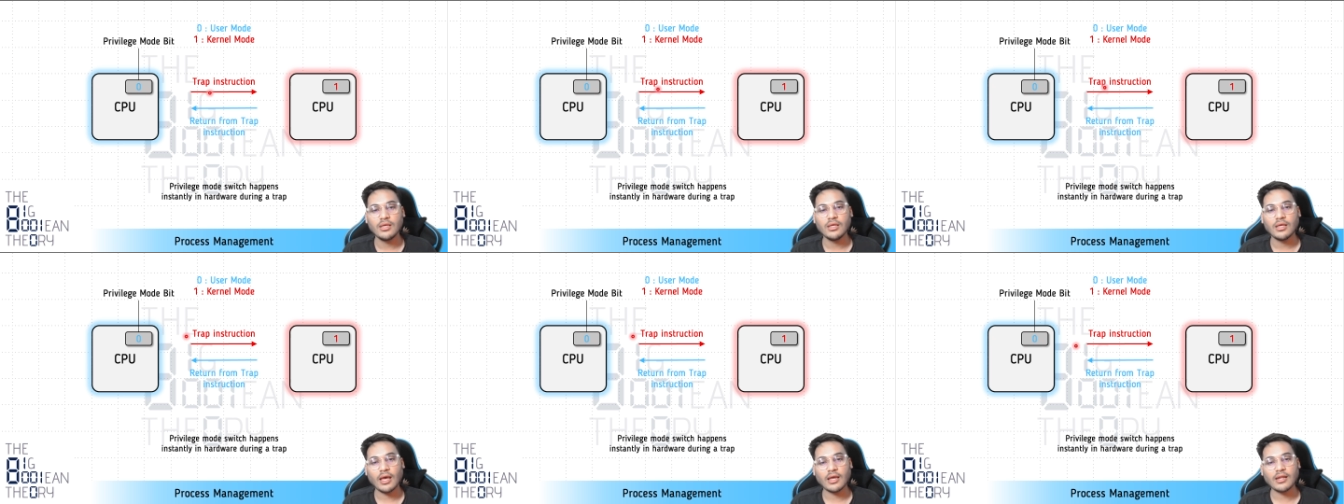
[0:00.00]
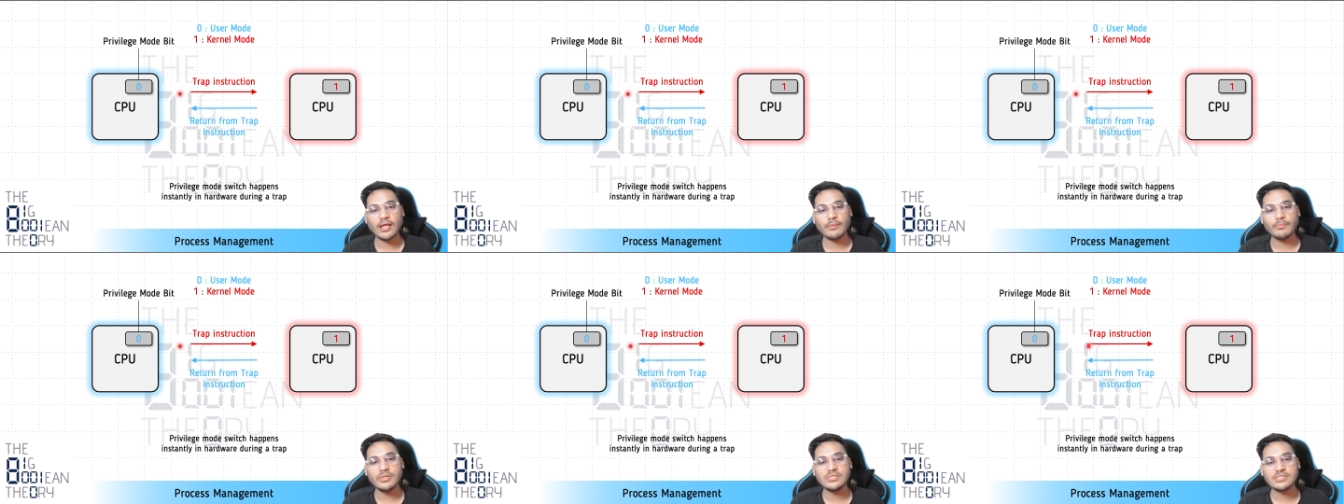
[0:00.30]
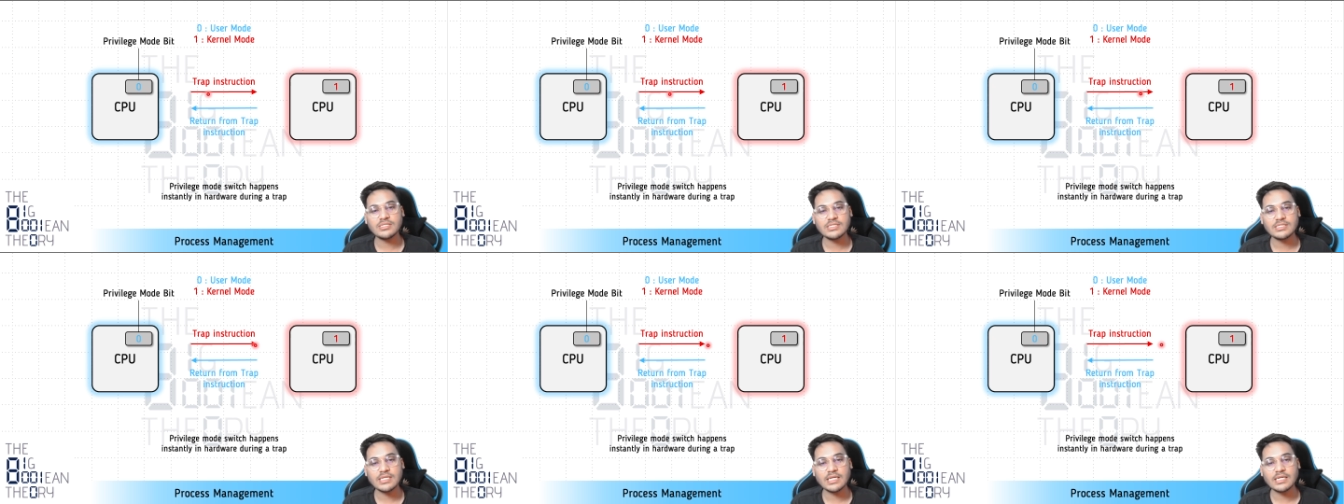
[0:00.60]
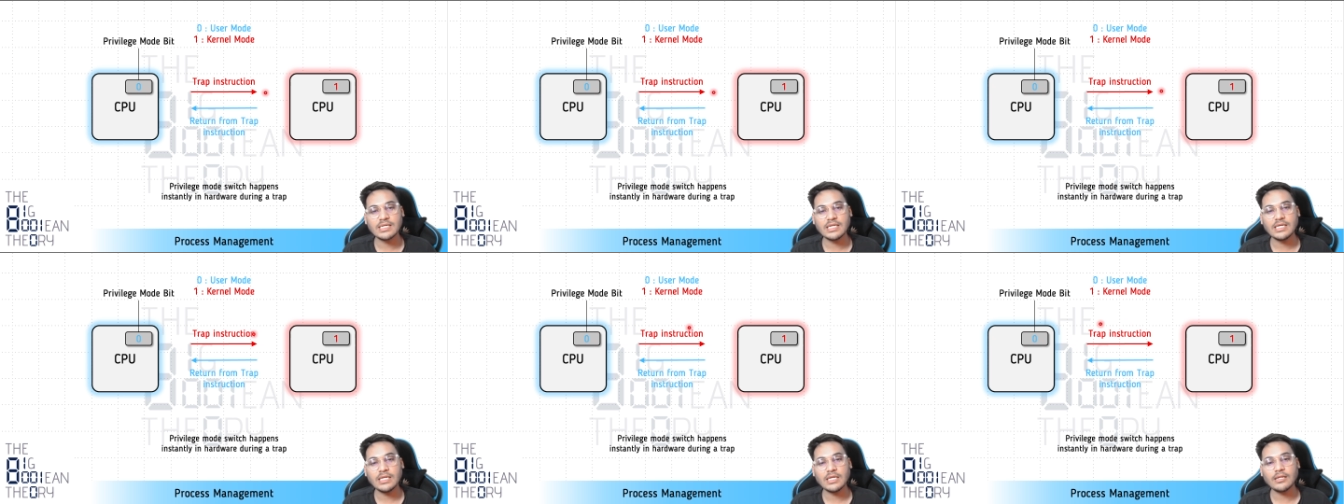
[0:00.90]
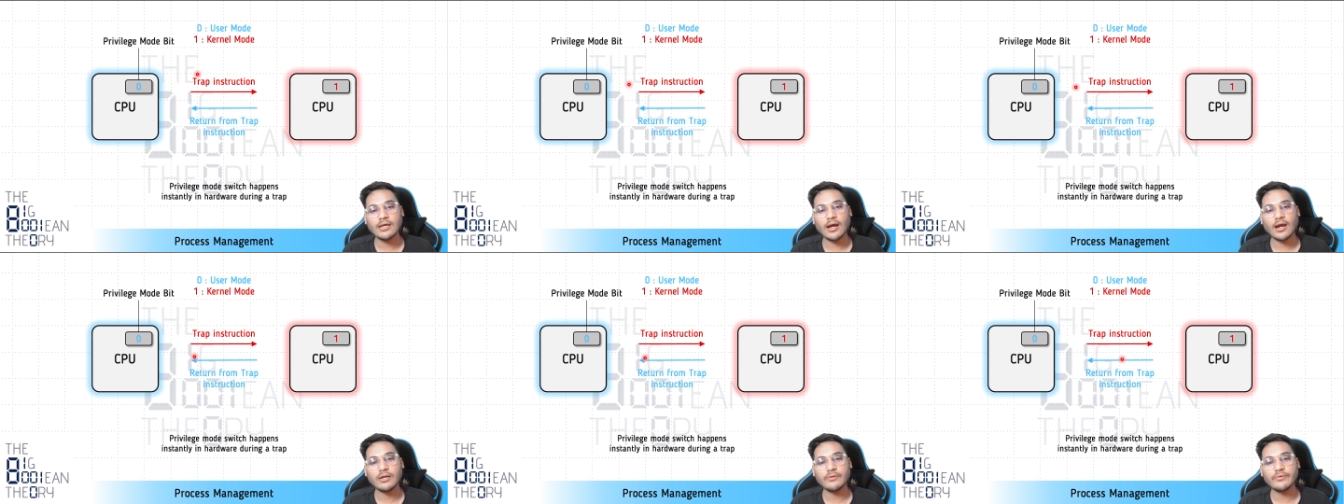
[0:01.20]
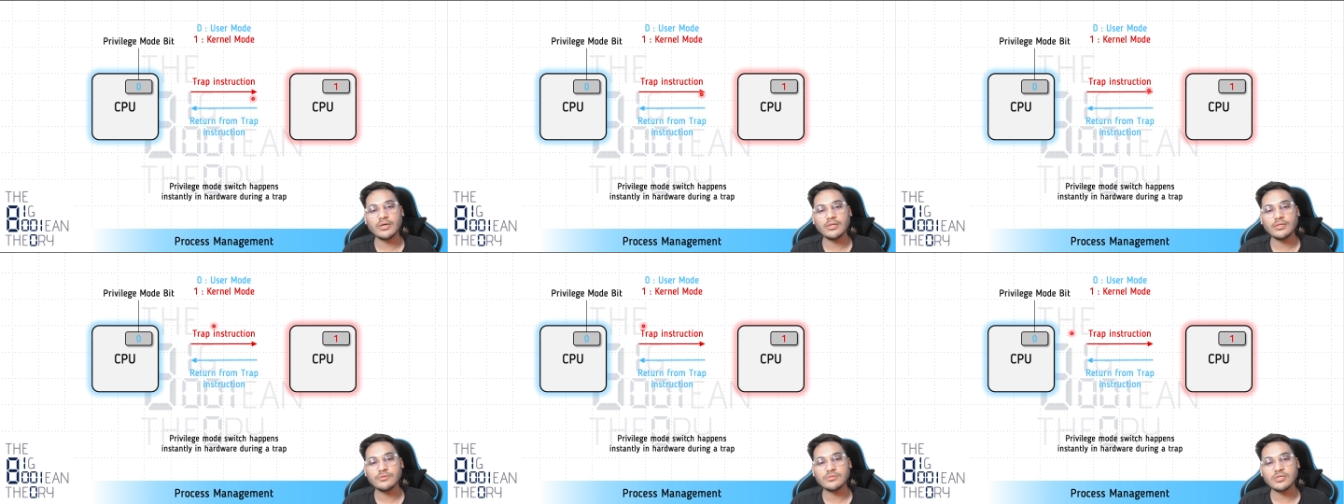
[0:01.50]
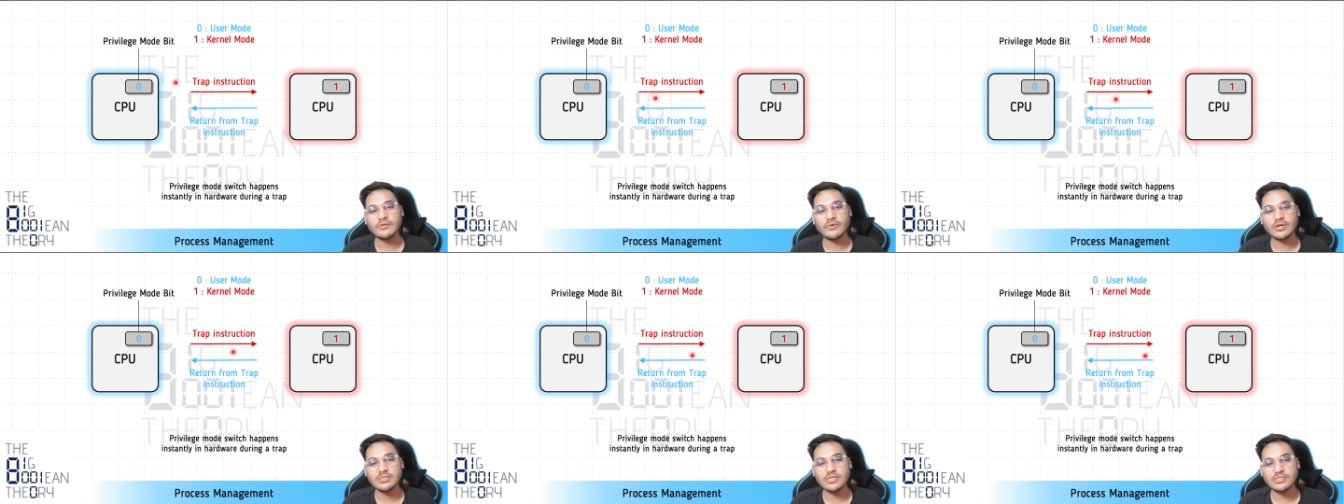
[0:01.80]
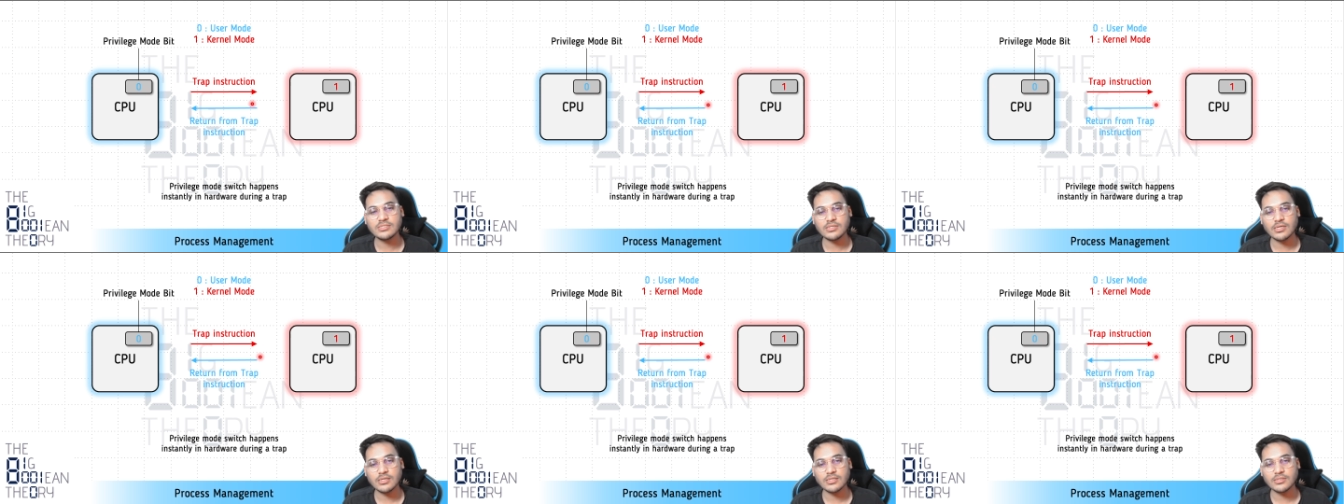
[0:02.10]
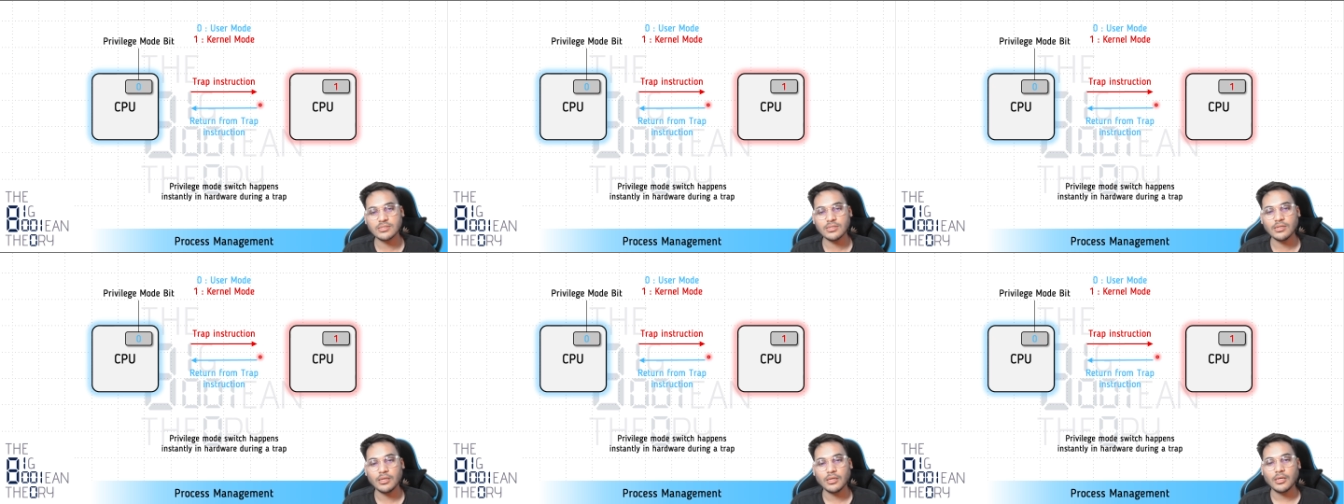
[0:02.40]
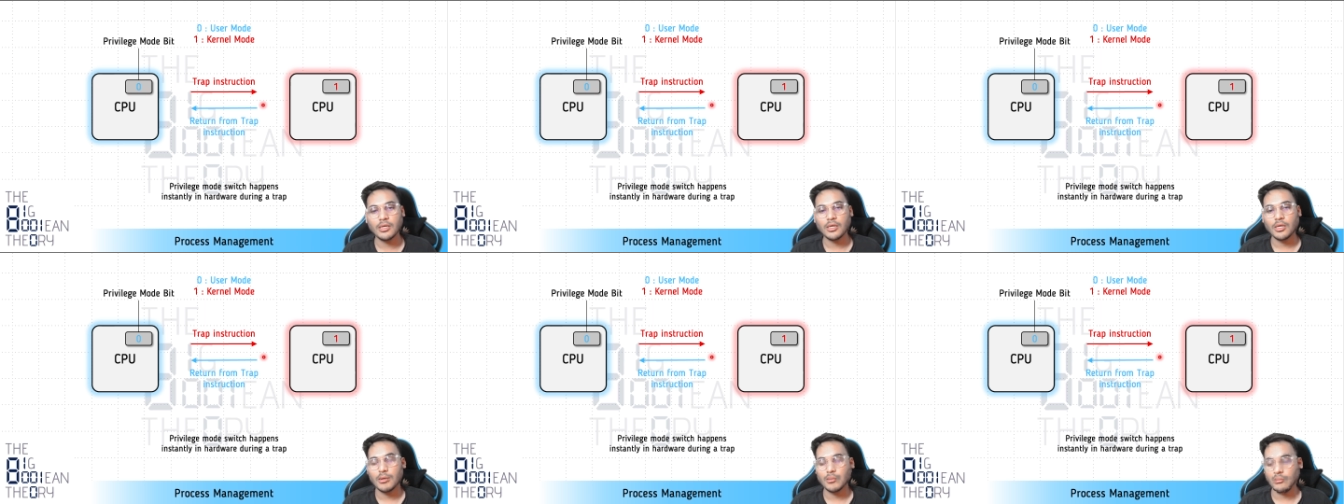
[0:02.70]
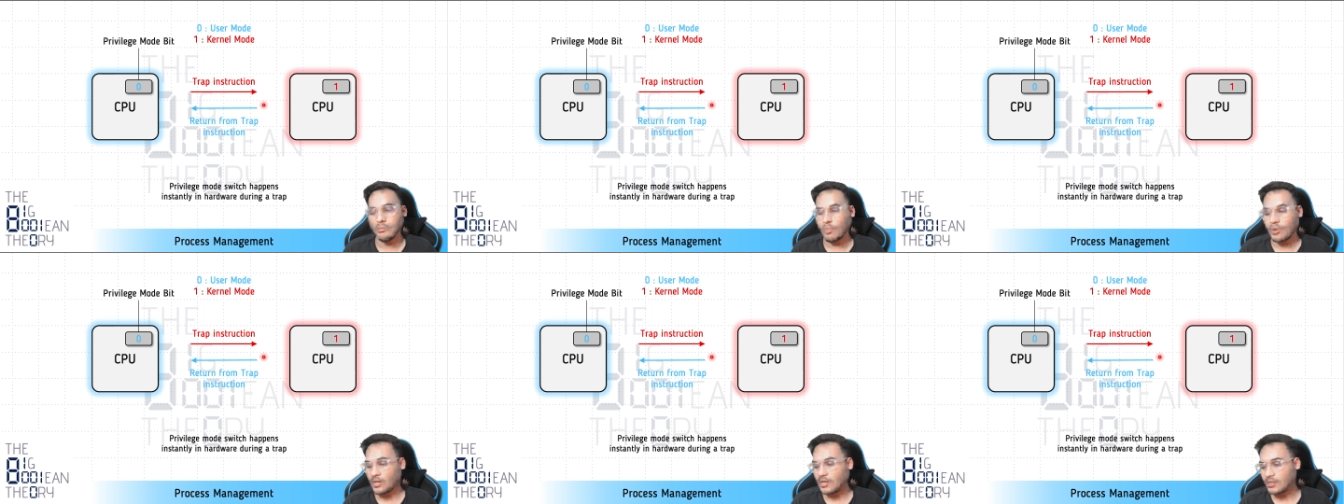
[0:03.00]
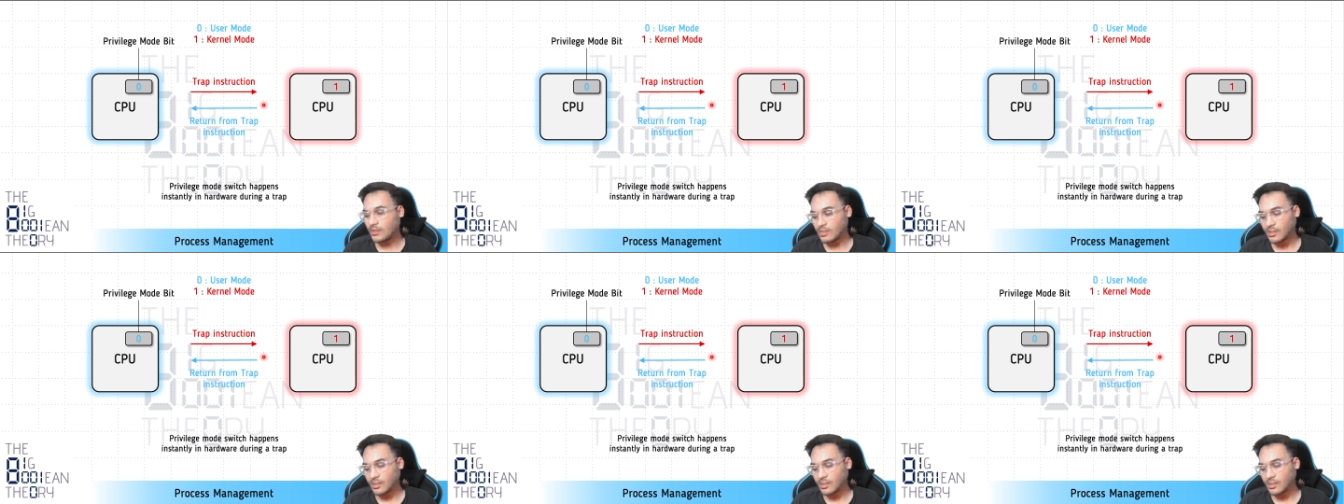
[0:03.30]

and happens instantly in hardware using one instruction. But